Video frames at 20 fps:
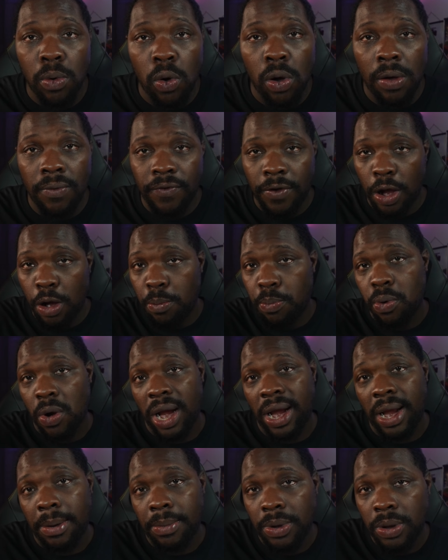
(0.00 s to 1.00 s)
of her
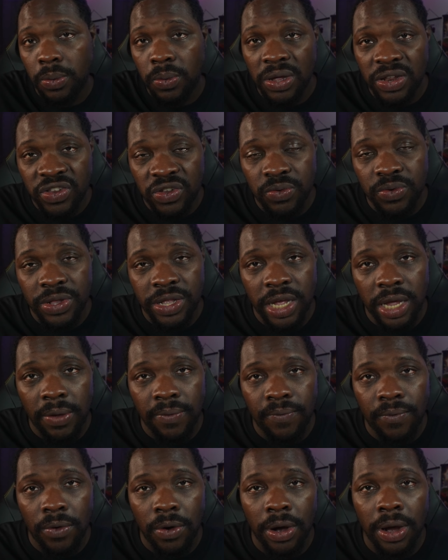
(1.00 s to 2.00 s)
parameter, what she was looking
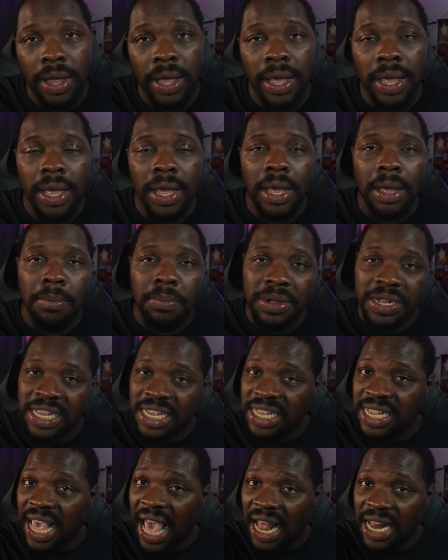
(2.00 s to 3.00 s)
for. But this
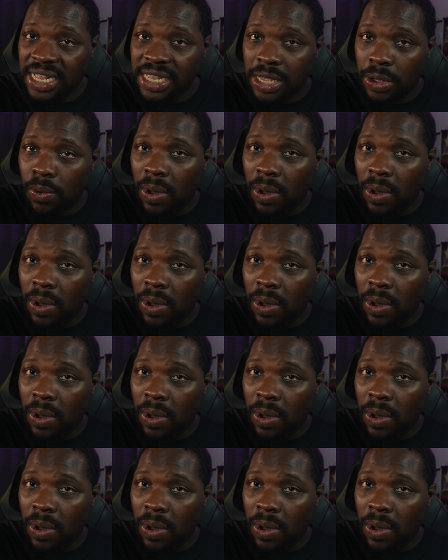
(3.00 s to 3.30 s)
Galaxy Watch